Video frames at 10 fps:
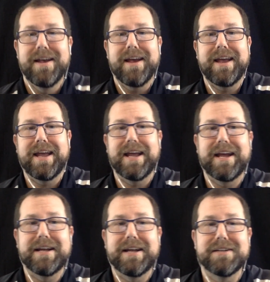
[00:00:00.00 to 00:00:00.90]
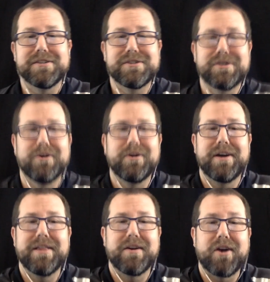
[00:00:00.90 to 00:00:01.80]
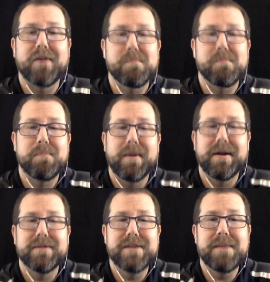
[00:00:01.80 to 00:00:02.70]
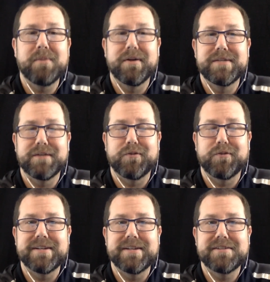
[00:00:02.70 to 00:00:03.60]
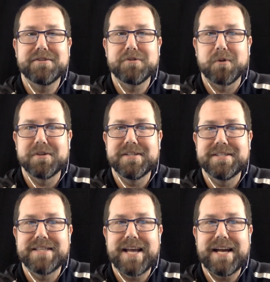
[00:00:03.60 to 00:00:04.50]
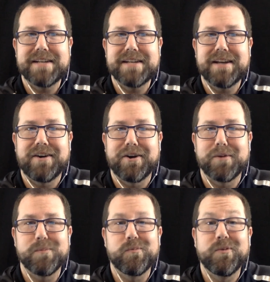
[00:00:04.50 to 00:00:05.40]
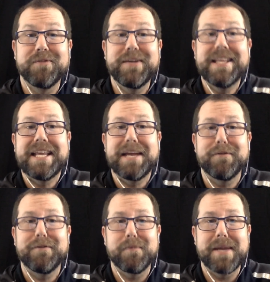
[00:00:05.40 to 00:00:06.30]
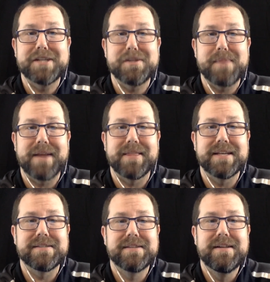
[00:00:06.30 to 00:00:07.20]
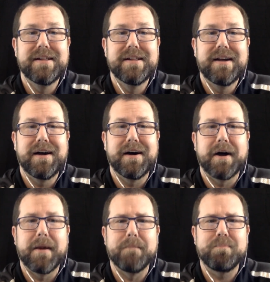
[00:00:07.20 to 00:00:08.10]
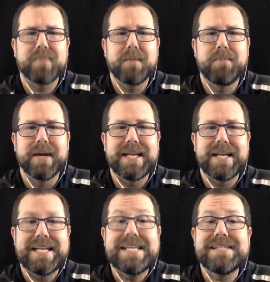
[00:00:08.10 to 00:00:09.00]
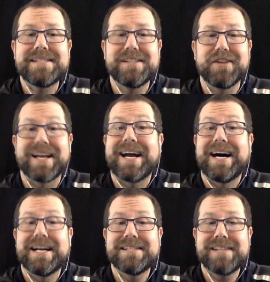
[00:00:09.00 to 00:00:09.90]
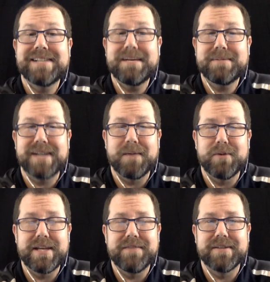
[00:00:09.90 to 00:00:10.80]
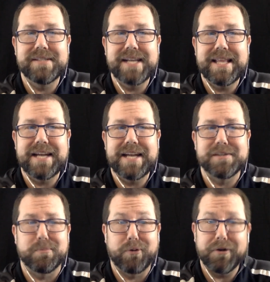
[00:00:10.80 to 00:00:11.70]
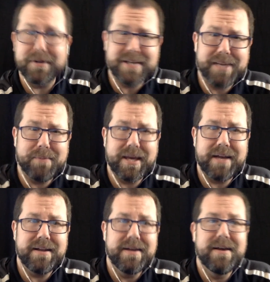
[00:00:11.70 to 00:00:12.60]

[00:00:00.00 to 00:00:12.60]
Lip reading: and so there are a number of different sources that are revealing information about this, but it is still a concept. I wouldn't even say that it's a prototype yet,